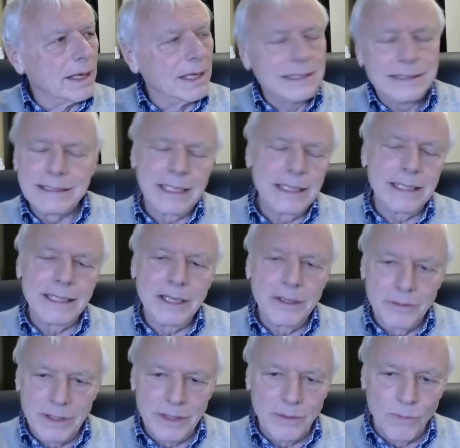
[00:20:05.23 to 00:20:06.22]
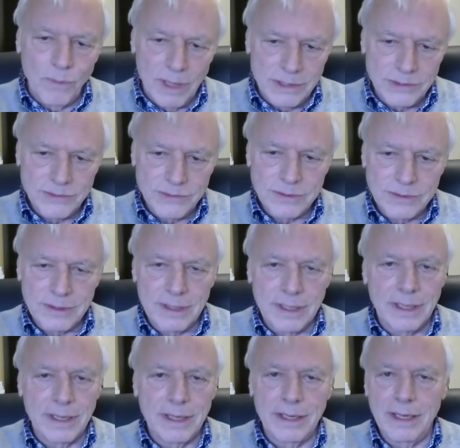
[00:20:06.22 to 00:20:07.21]
Senate hearing once
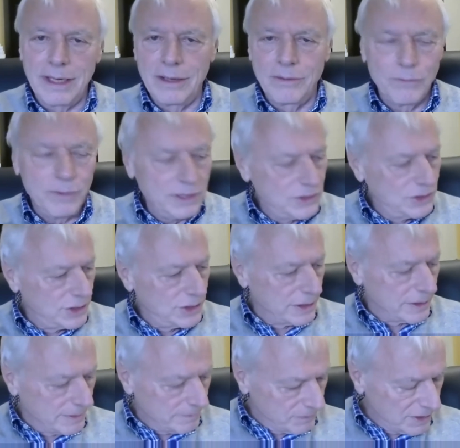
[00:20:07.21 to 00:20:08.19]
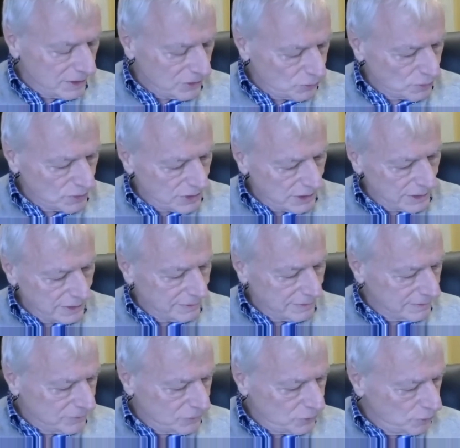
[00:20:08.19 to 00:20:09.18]
in which this was
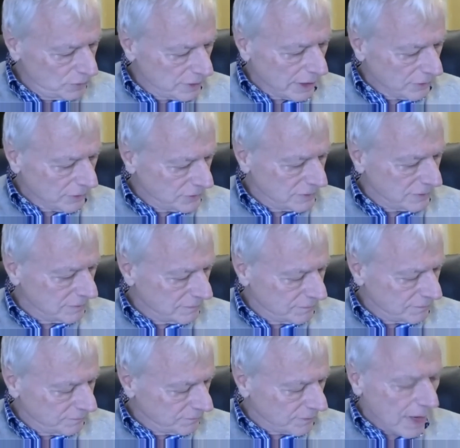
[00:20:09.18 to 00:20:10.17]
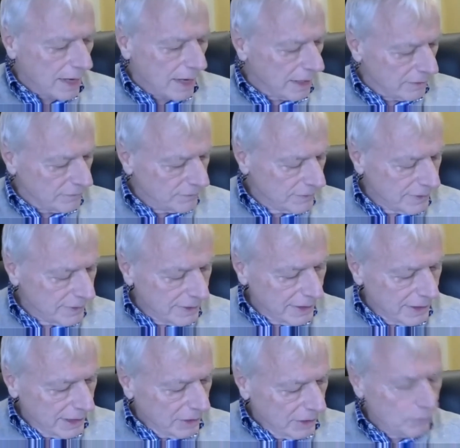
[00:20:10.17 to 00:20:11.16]
in 2005,
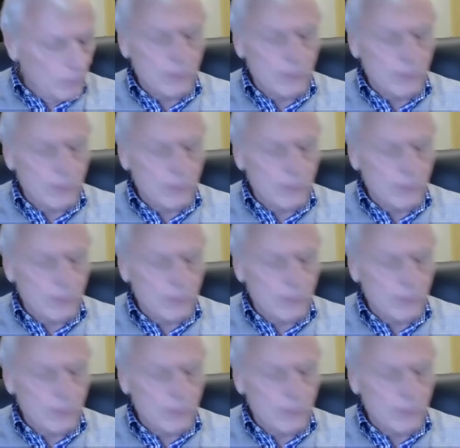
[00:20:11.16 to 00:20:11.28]
in